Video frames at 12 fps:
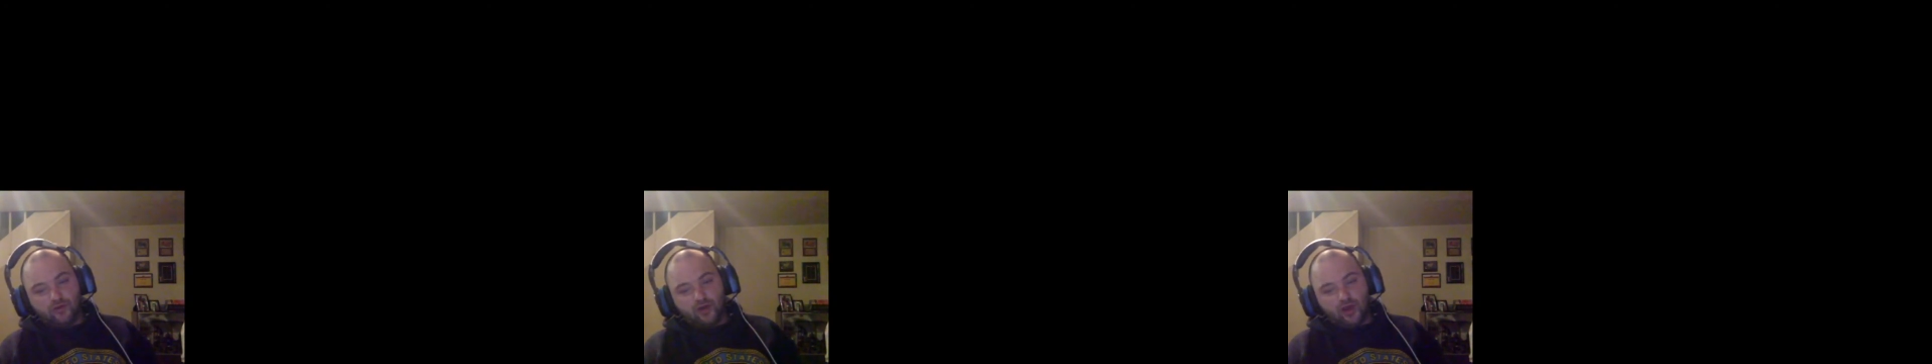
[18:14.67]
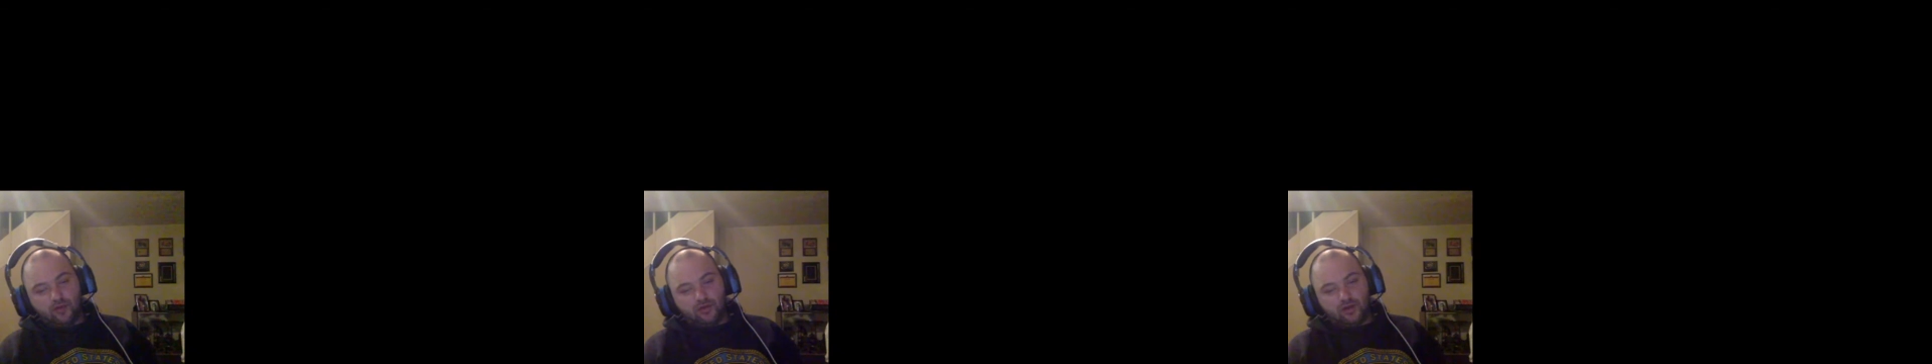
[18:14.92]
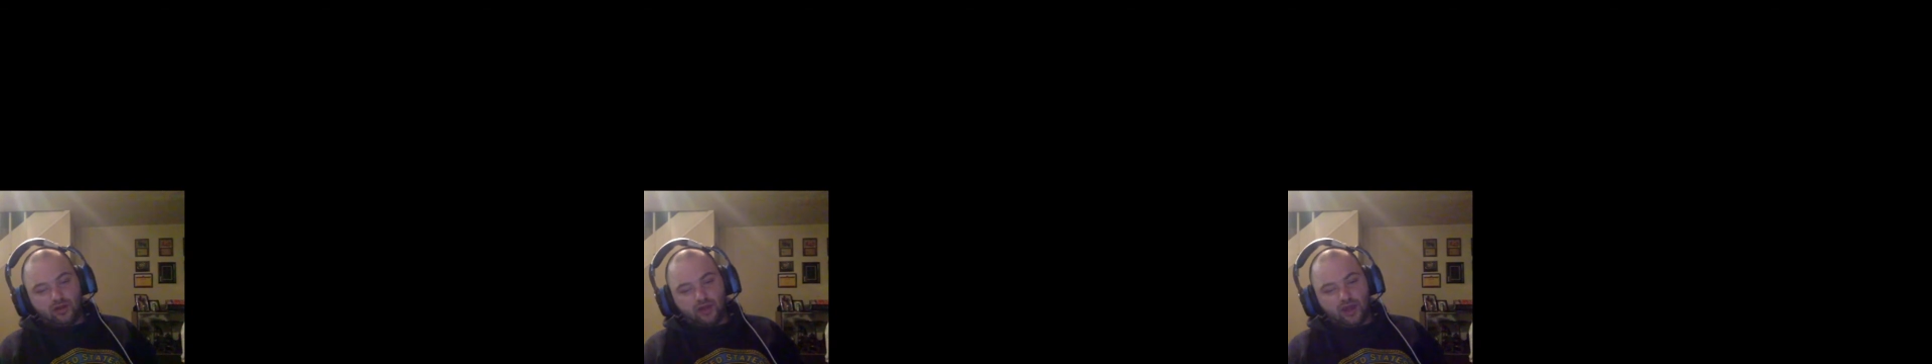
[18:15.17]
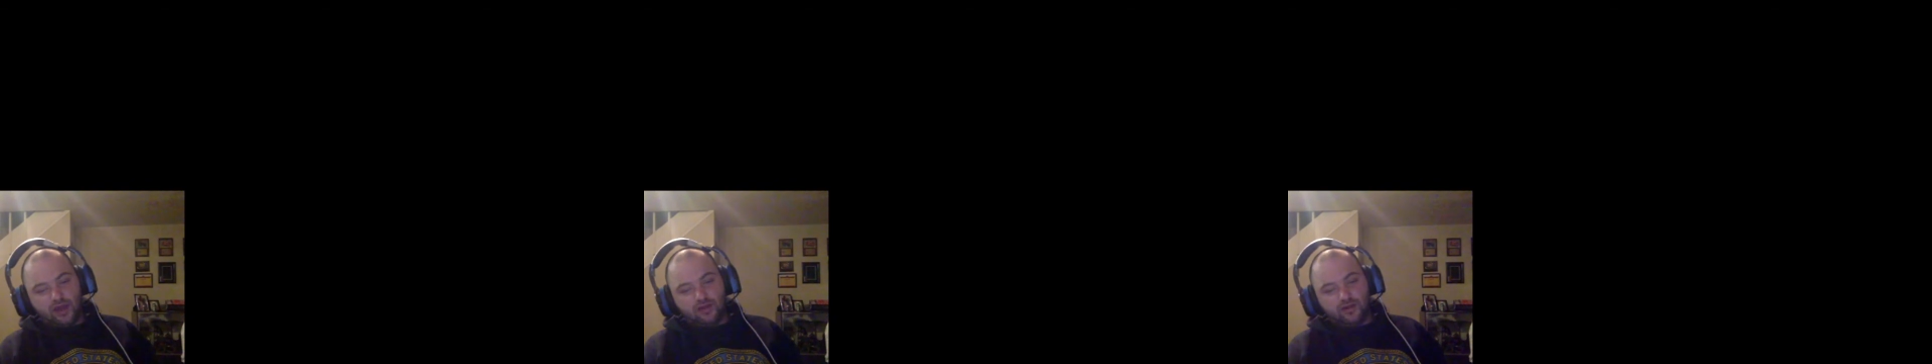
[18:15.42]
I would
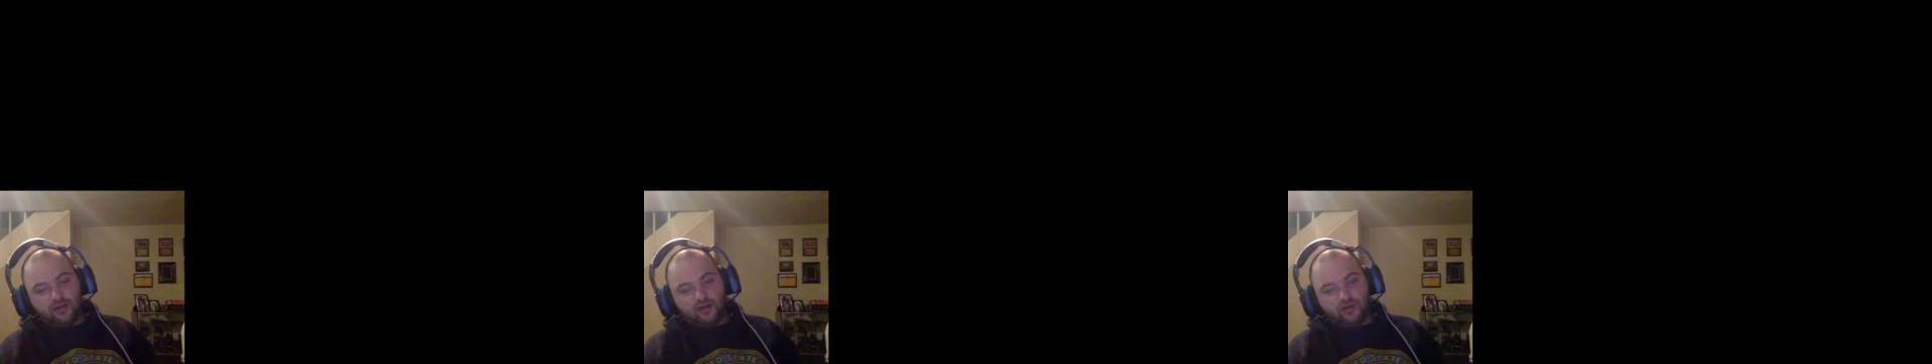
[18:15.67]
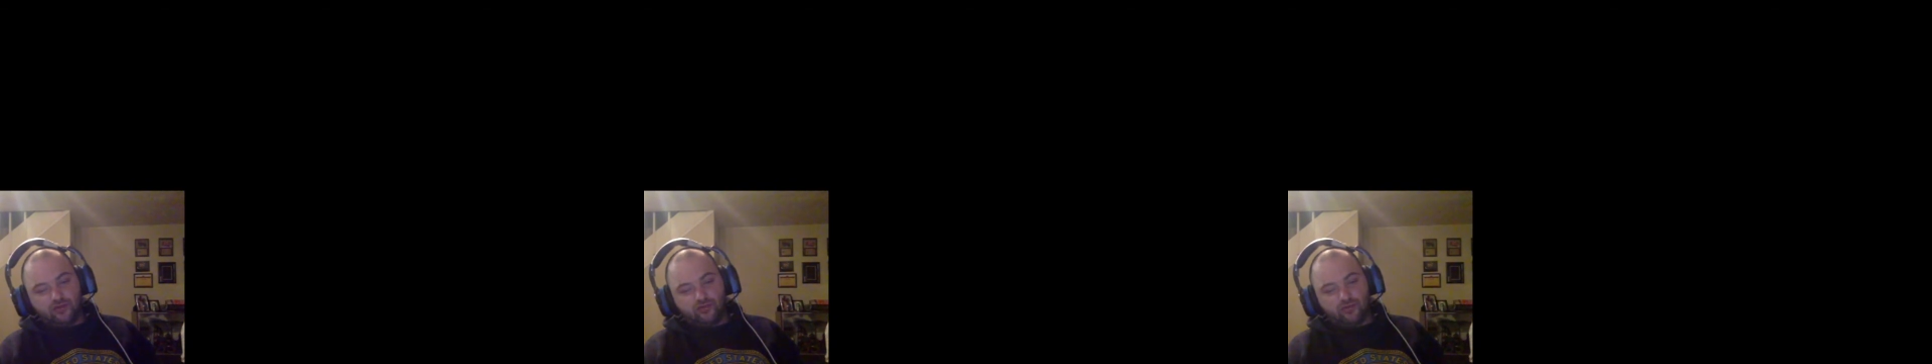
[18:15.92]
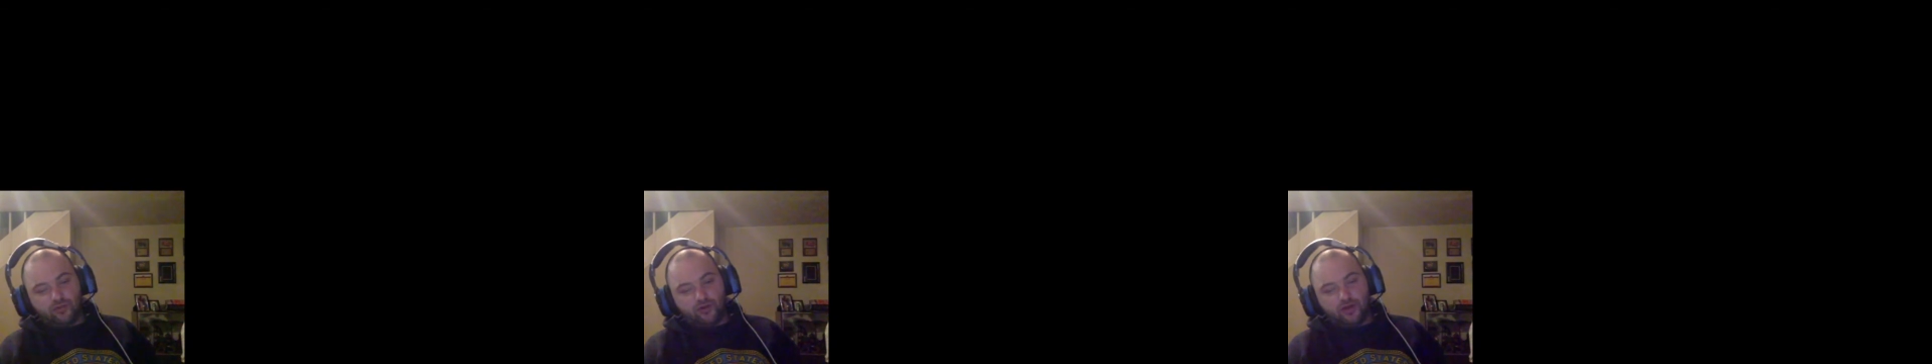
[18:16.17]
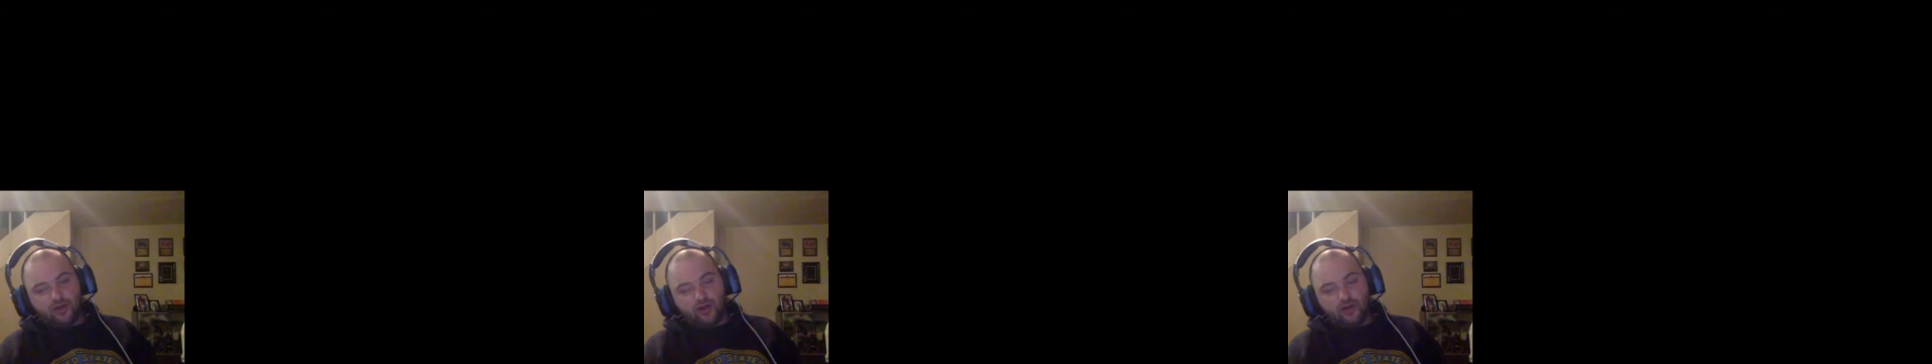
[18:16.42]
gladly
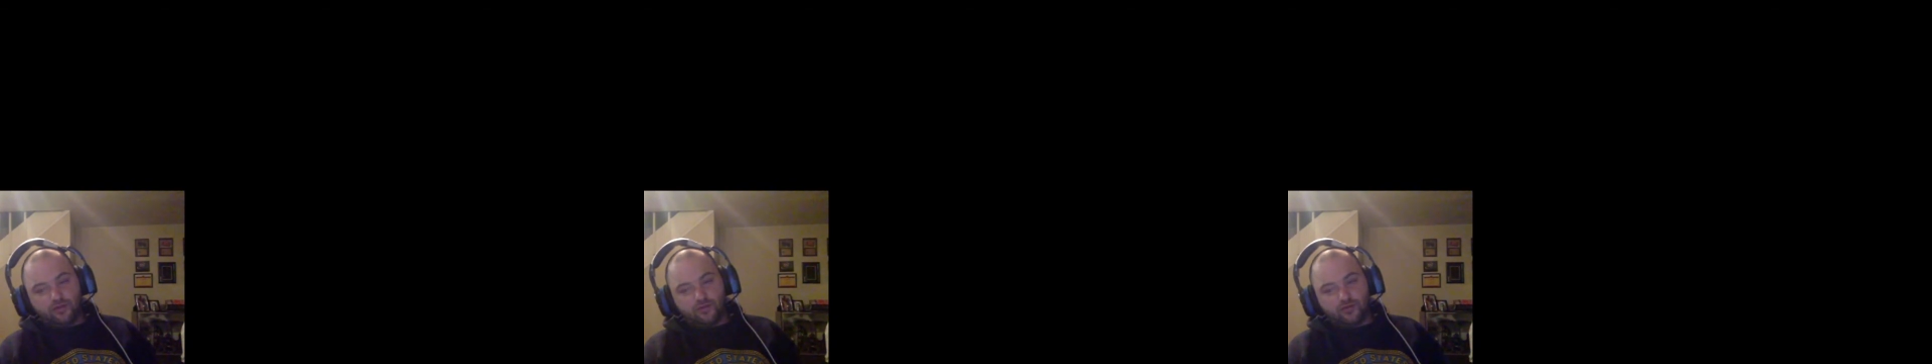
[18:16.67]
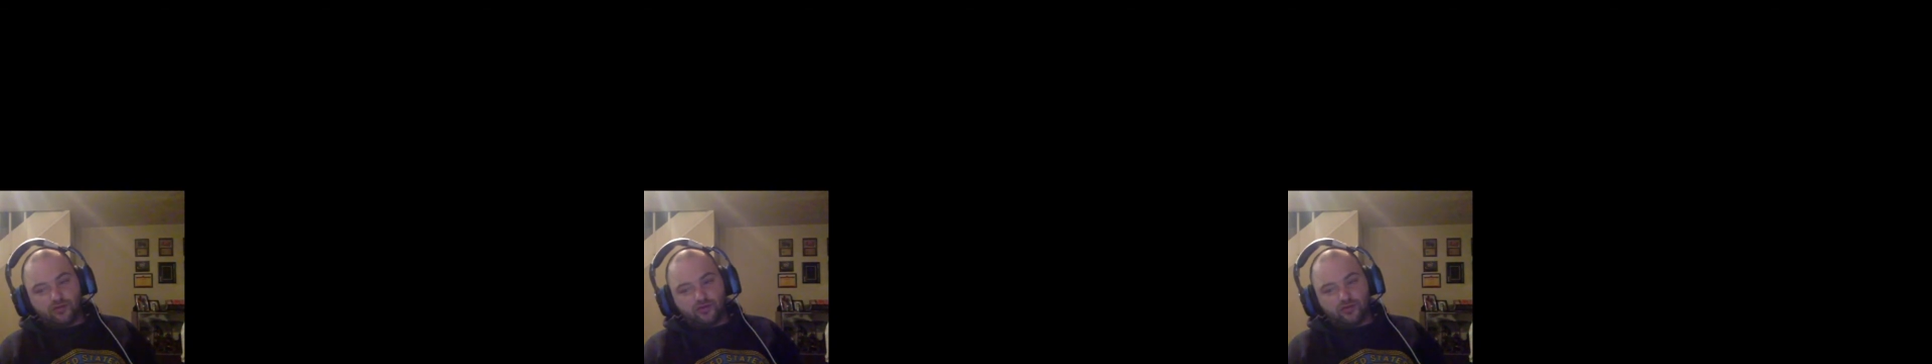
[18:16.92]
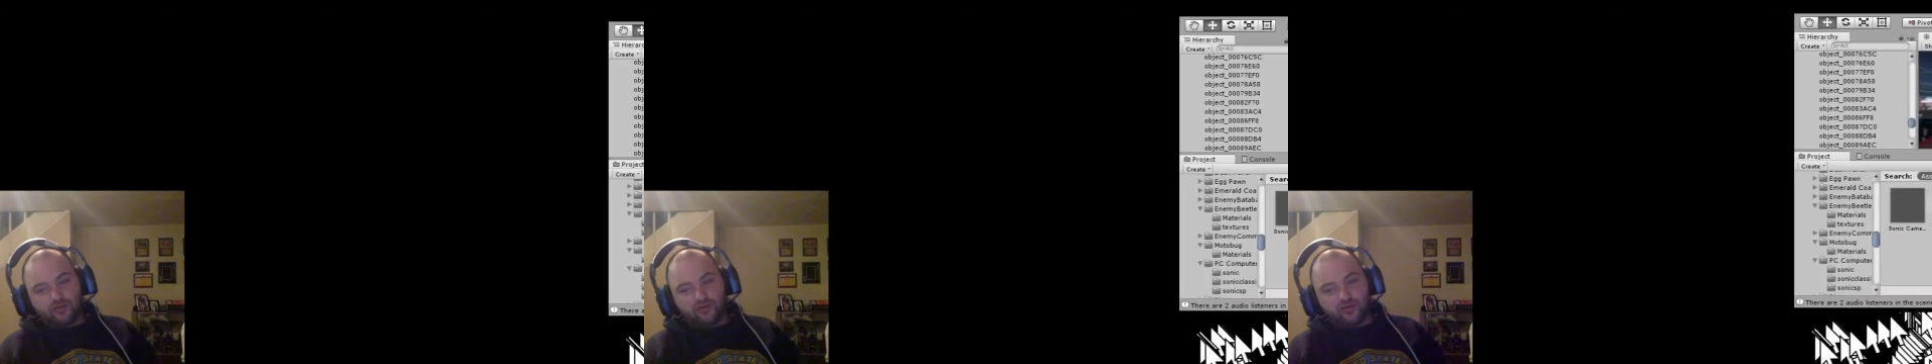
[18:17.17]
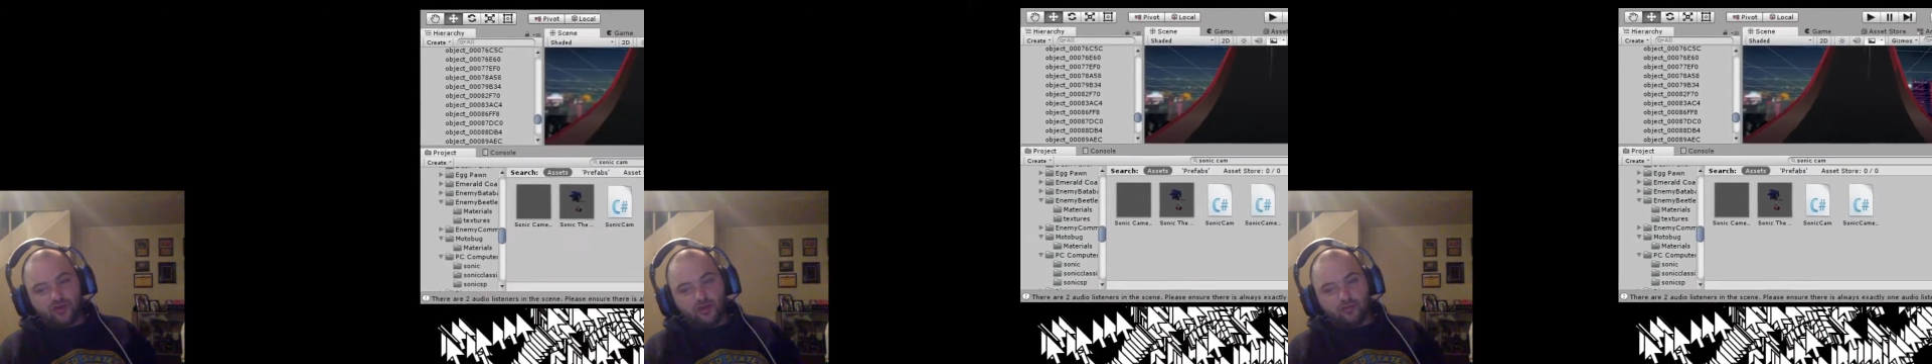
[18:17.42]
enjoy other assistance
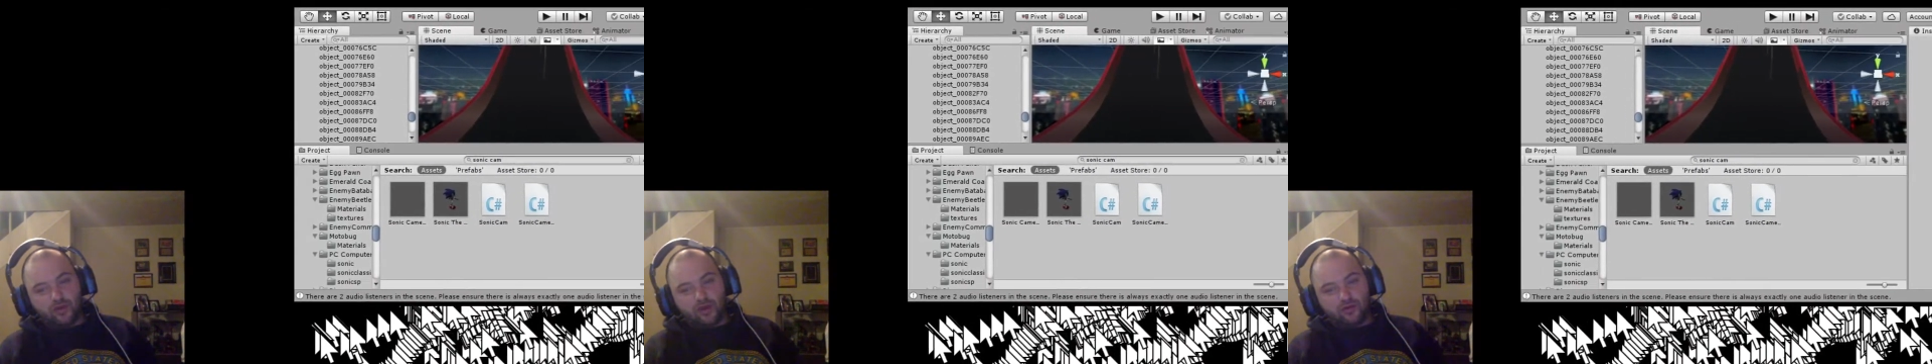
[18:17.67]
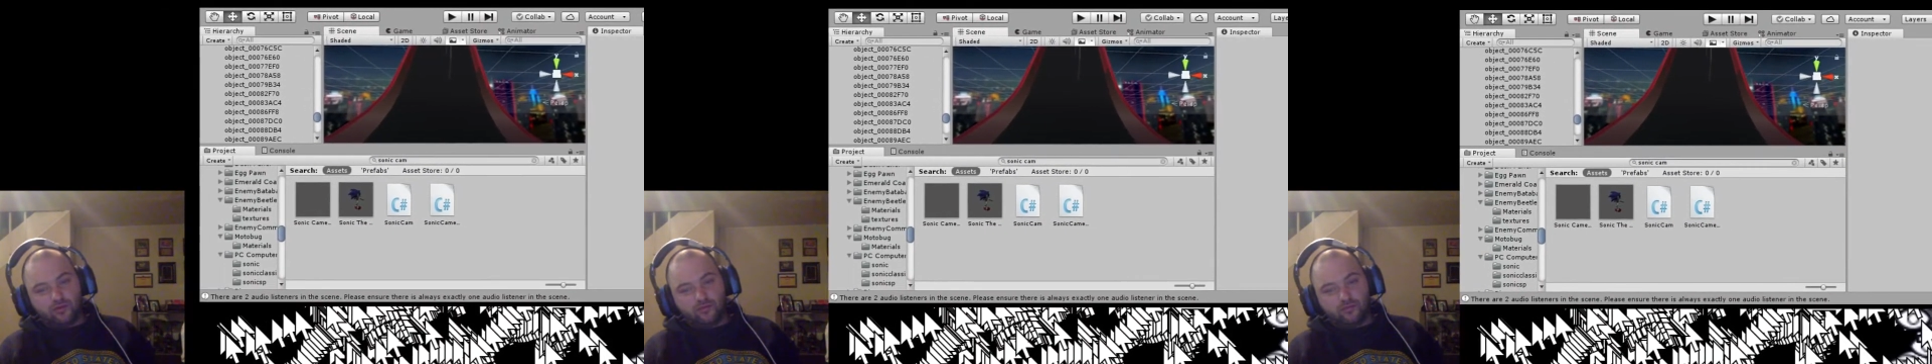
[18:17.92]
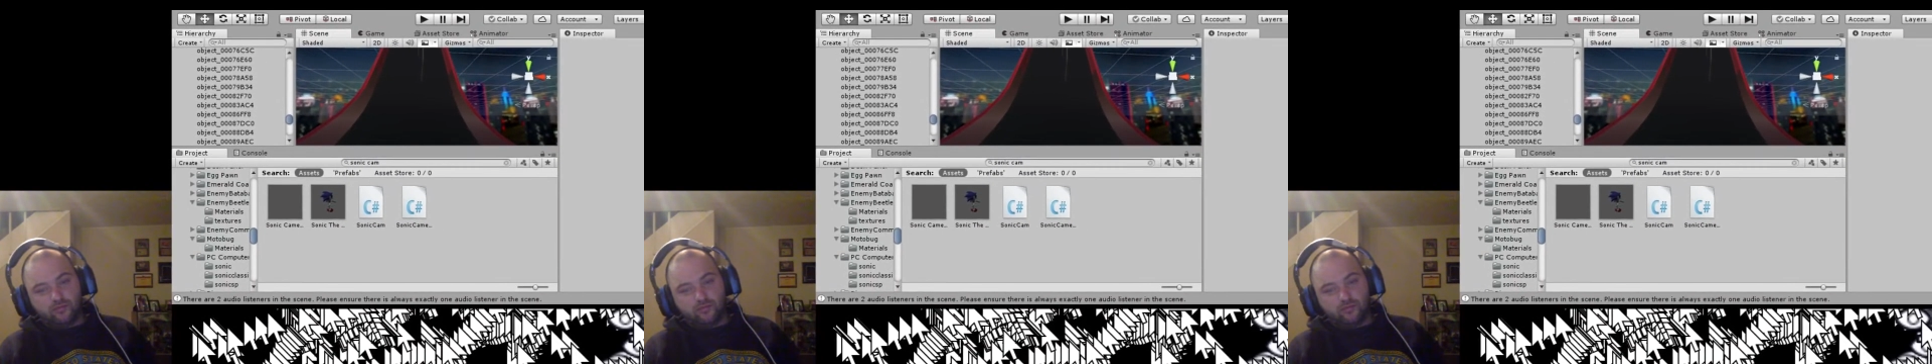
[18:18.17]
in that matter.